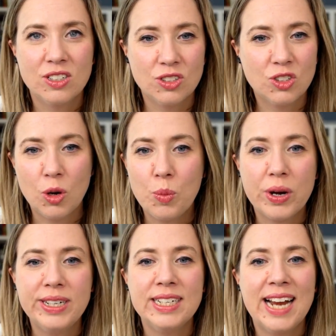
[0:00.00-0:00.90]
So,
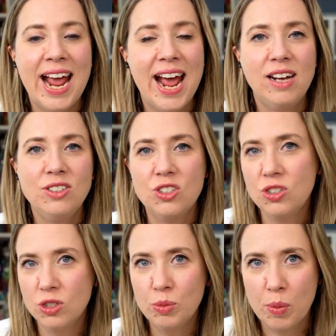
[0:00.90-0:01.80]
Brendan, how do
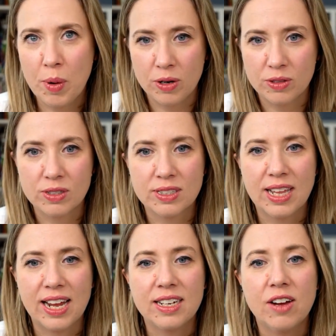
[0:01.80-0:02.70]
you propose
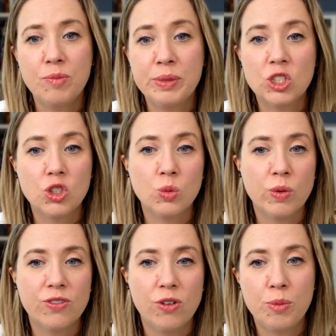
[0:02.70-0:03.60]
that government should
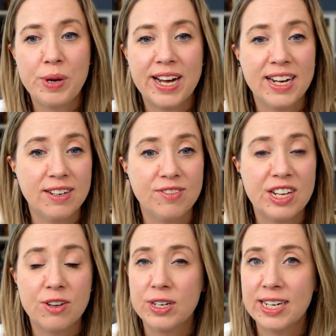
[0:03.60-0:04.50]
reform negative
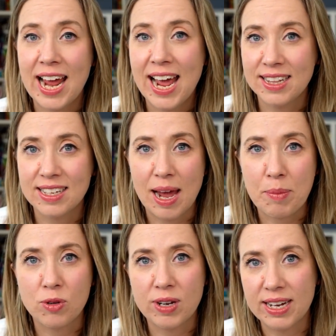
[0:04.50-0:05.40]
gearing and the
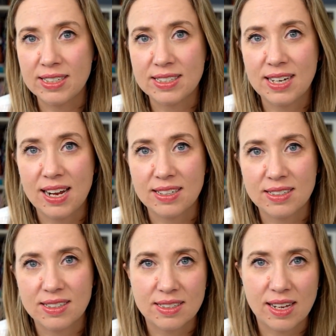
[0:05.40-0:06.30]
capital gains tax
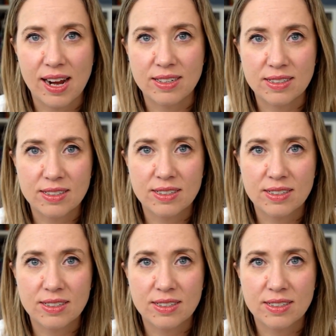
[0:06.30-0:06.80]
discount?